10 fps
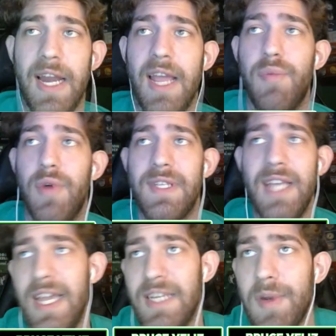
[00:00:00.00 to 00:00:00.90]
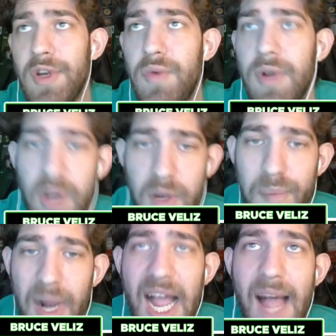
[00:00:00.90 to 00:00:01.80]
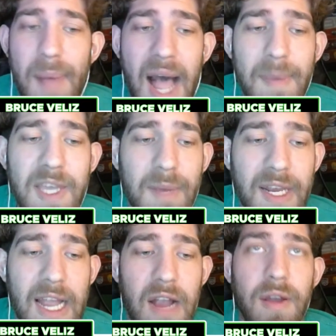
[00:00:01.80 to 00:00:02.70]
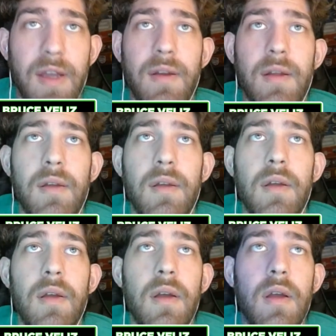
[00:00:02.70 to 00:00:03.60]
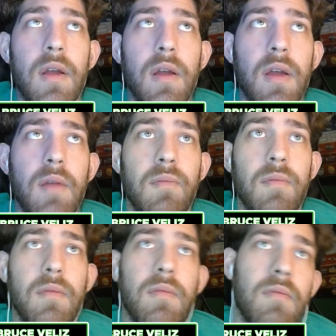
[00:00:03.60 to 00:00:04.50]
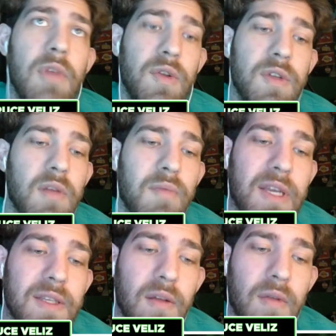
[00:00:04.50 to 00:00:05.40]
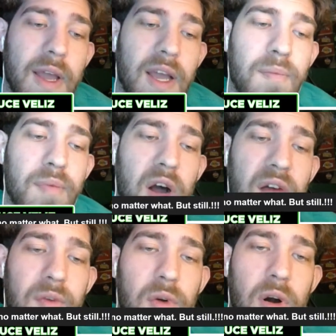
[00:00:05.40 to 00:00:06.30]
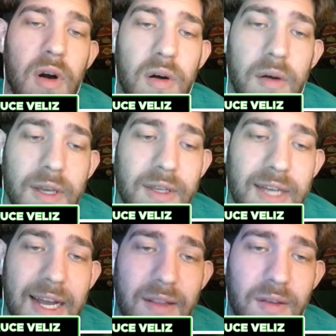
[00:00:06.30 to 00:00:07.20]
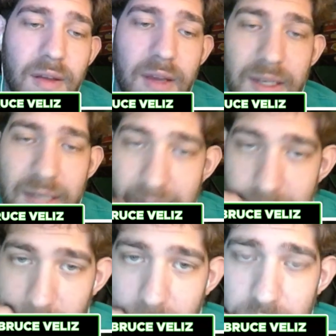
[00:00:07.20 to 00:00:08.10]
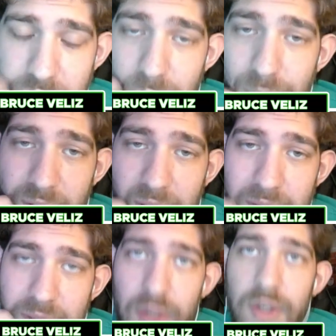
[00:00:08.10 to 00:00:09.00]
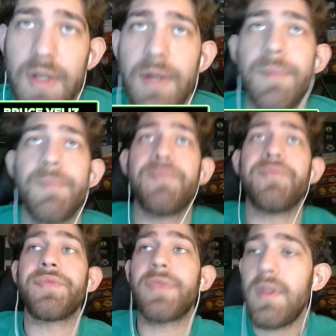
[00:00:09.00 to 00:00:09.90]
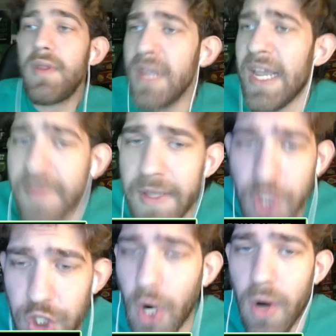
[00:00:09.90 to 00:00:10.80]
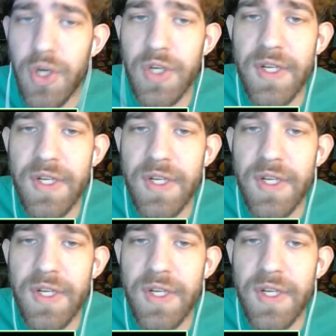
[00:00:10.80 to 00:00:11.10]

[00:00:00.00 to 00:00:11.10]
eight points. Yeah, he hasn't been doing good. Bug-Eye uh, Bobby's been carrying. And Middleton makes the layup. Awful call. Exactly. Exactly. Jaylen Brown getting these getting these charges is